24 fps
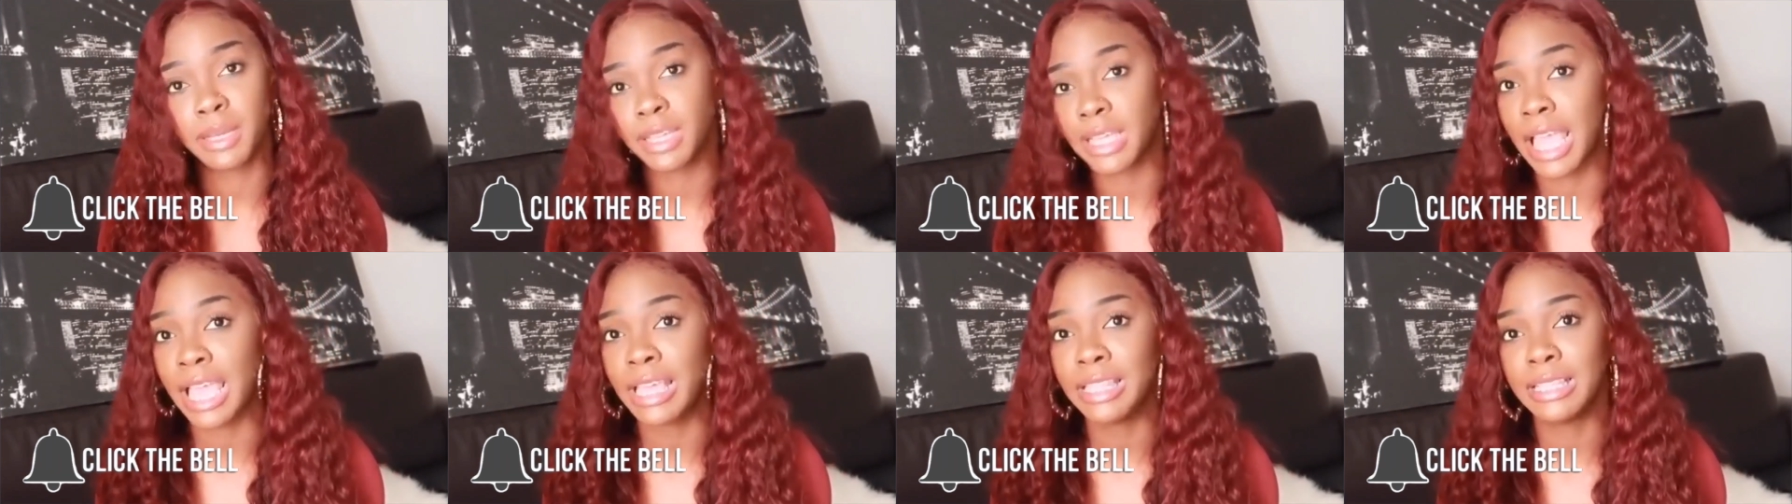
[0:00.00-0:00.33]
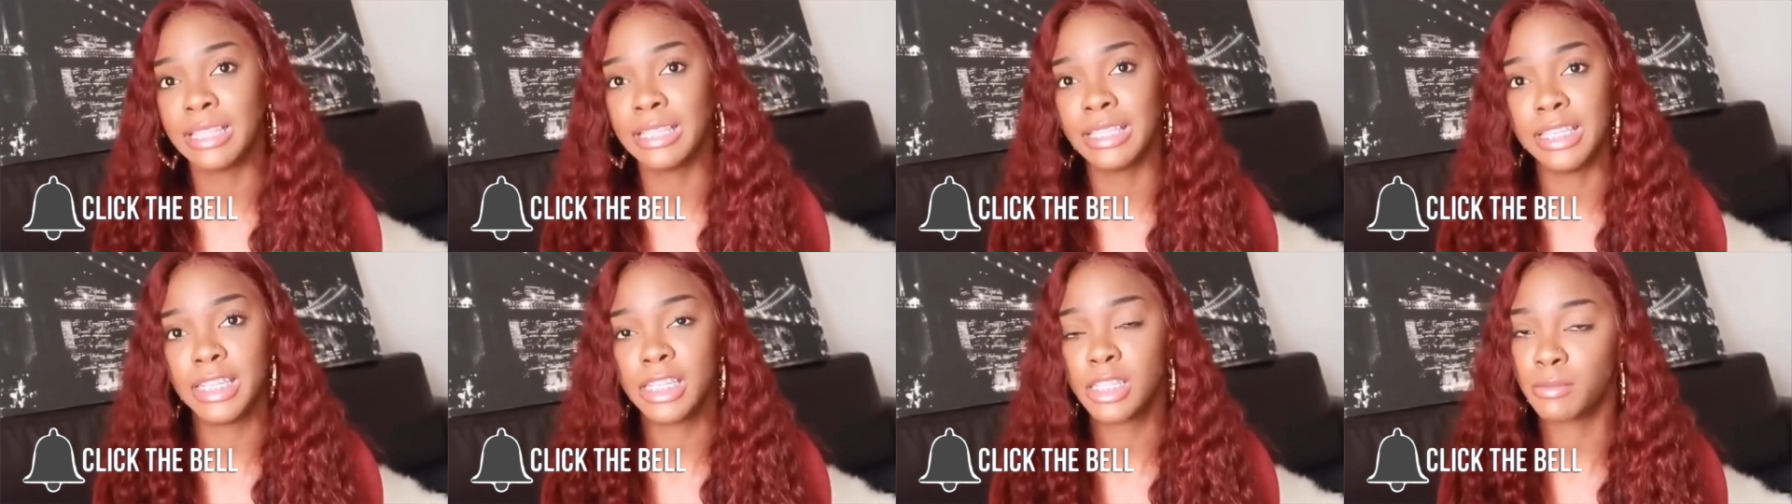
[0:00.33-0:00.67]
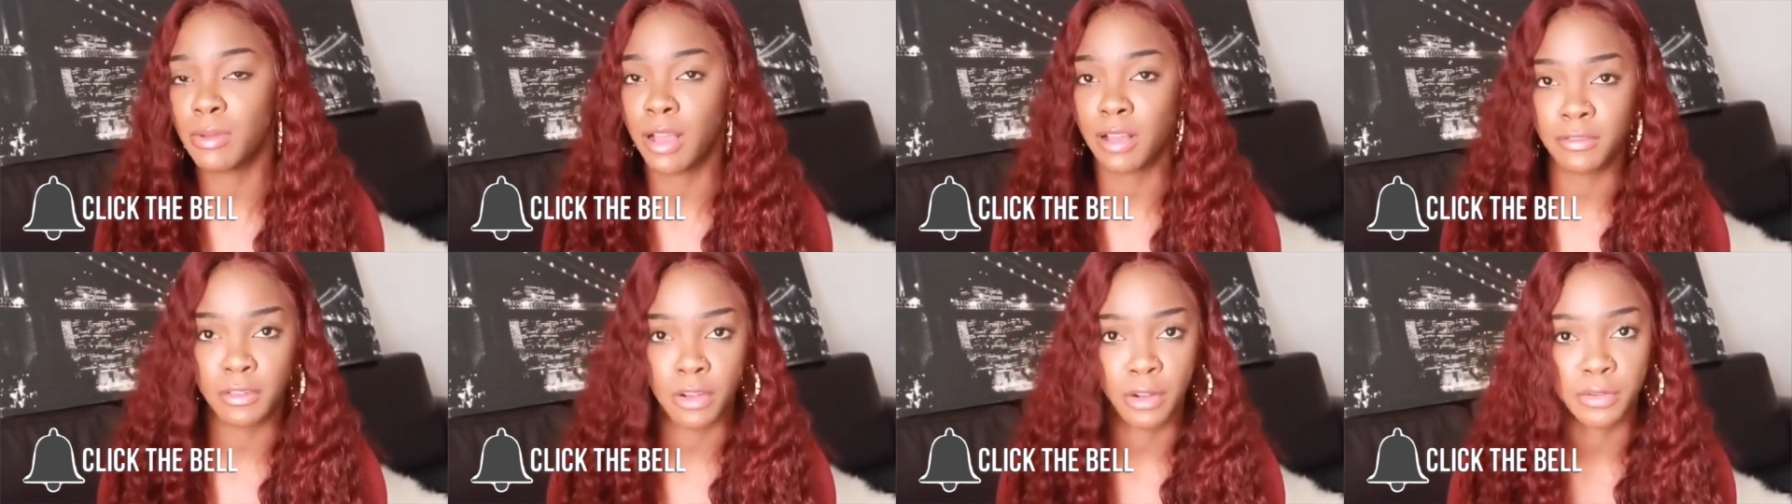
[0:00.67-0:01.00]
but Kayla leaked
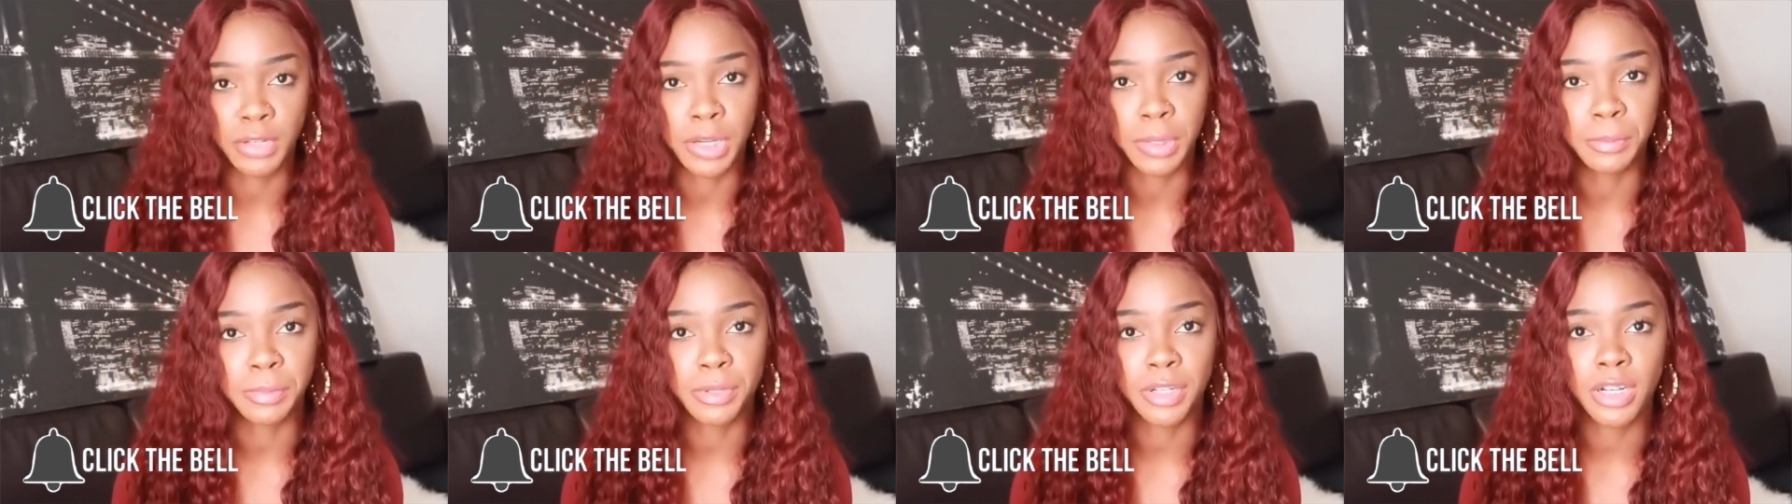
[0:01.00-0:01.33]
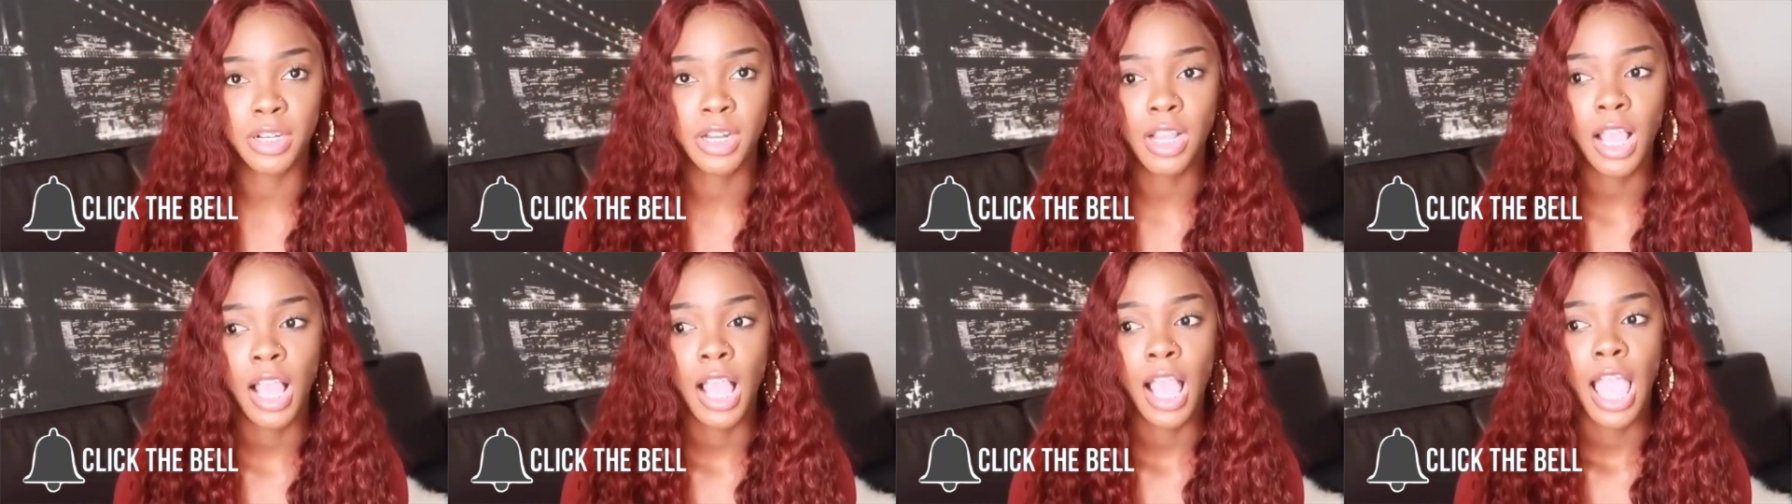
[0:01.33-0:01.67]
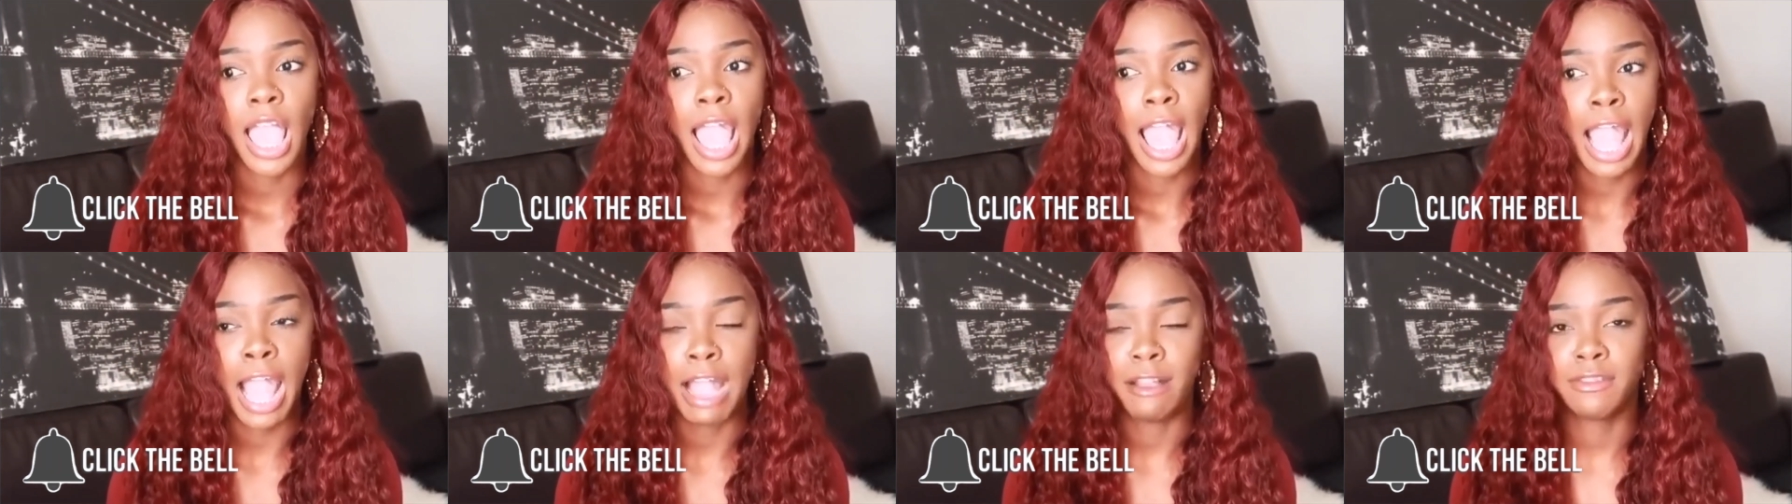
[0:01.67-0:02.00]
my phone number
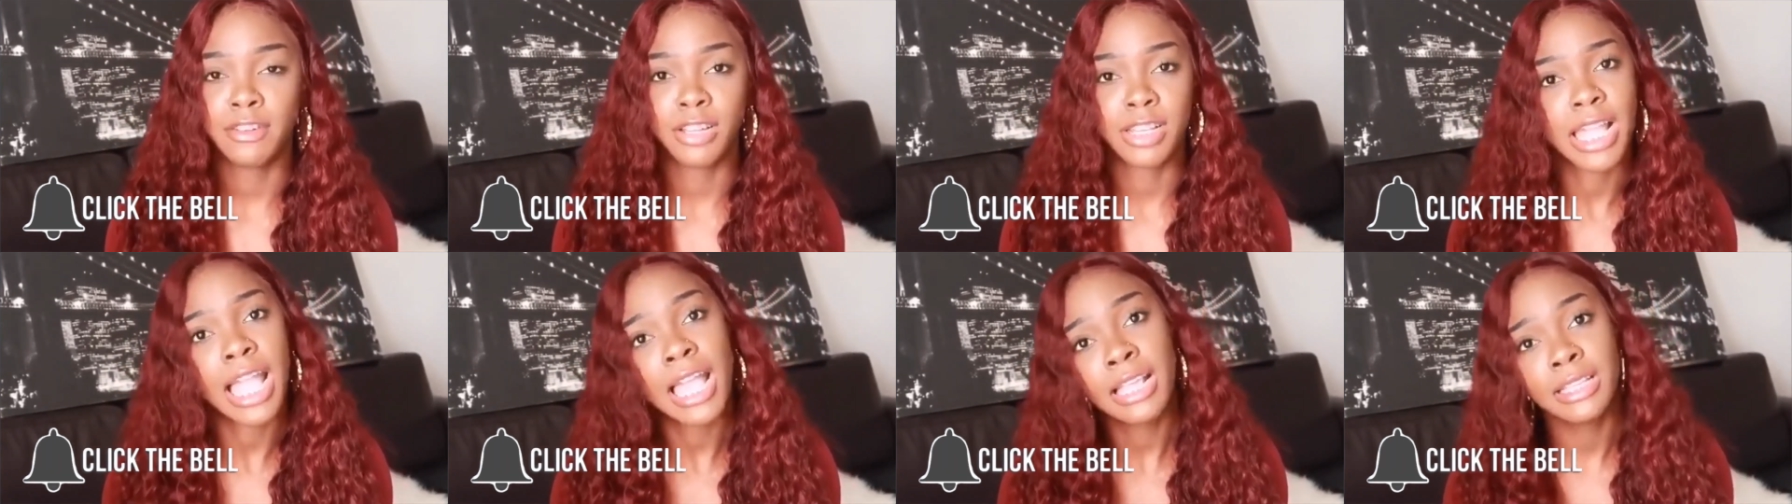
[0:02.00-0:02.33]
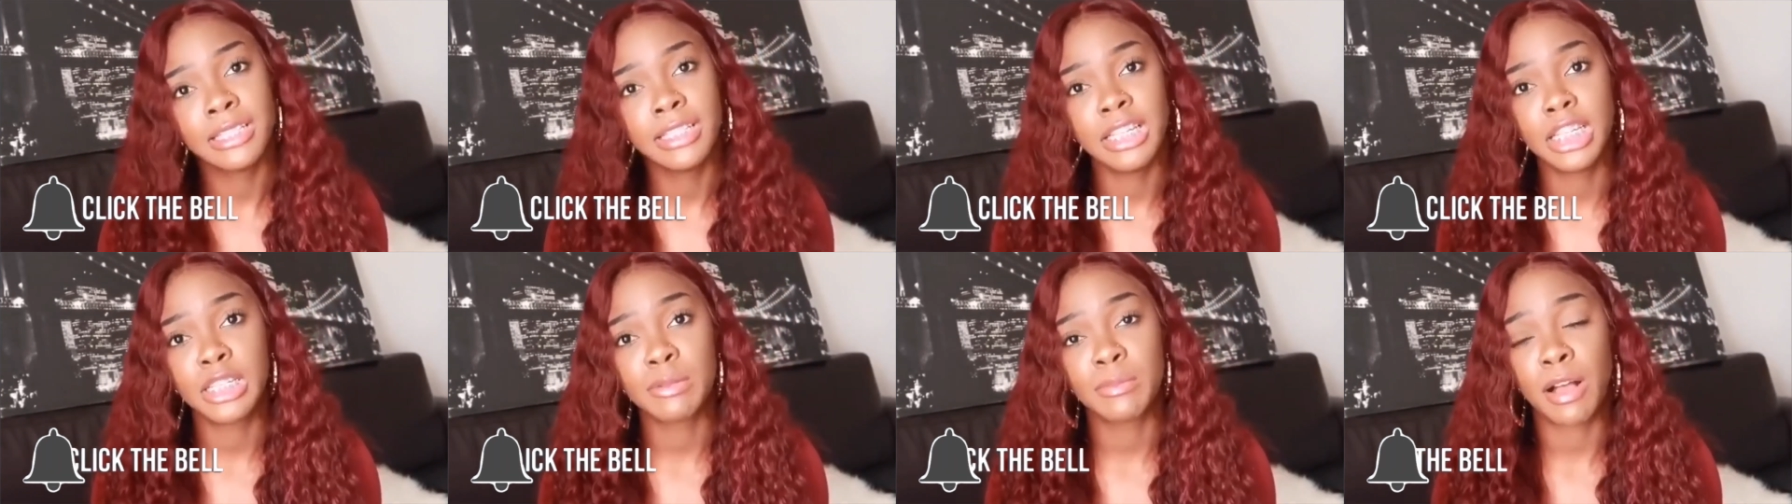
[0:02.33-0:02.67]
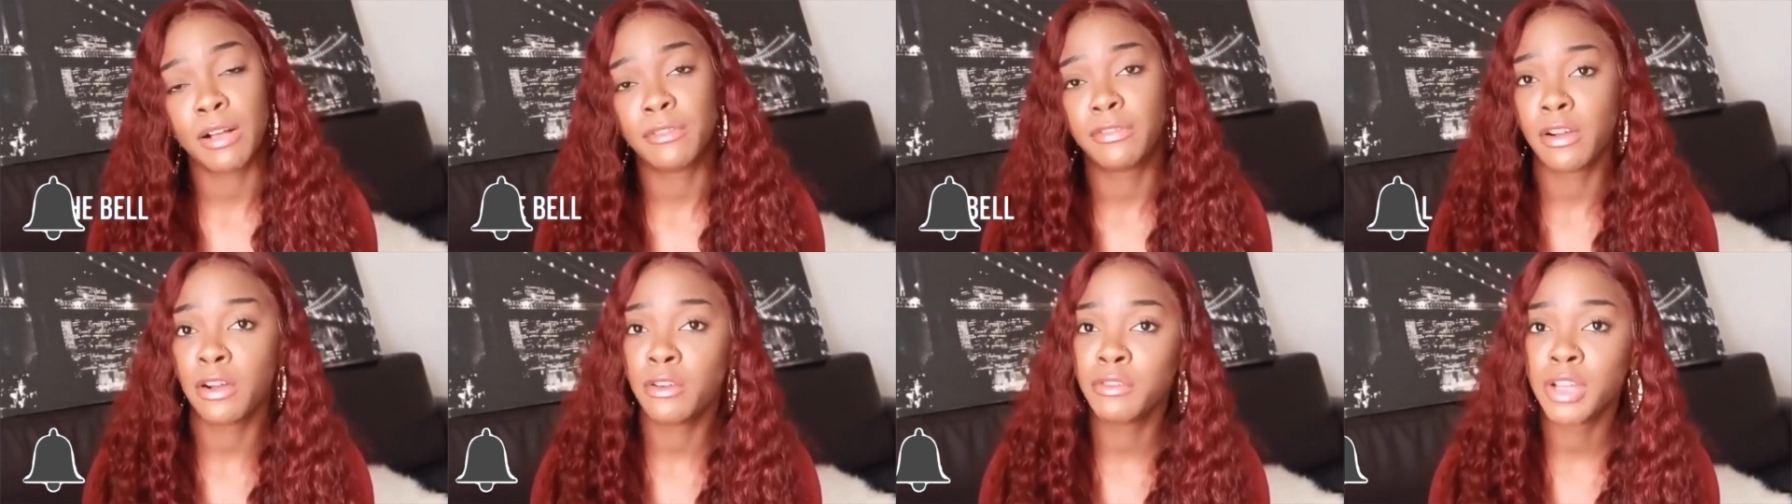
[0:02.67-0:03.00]
after Kayla leaked
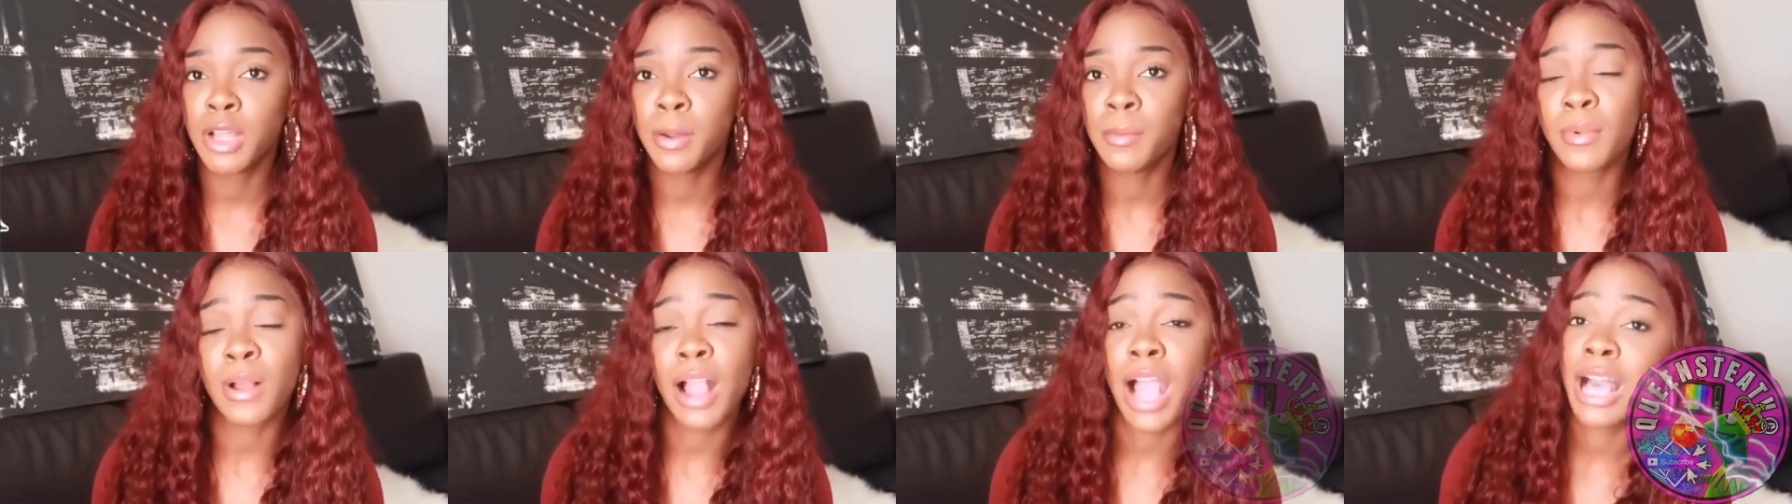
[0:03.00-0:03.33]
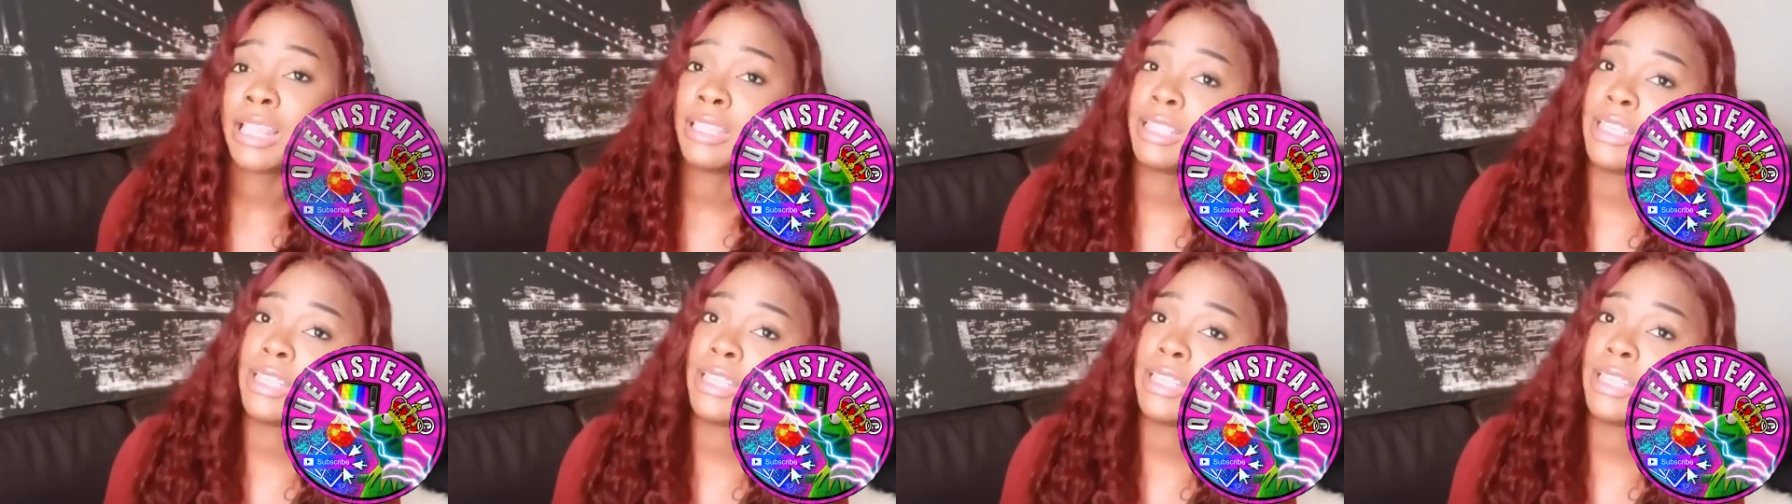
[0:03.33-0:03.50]
my phone number,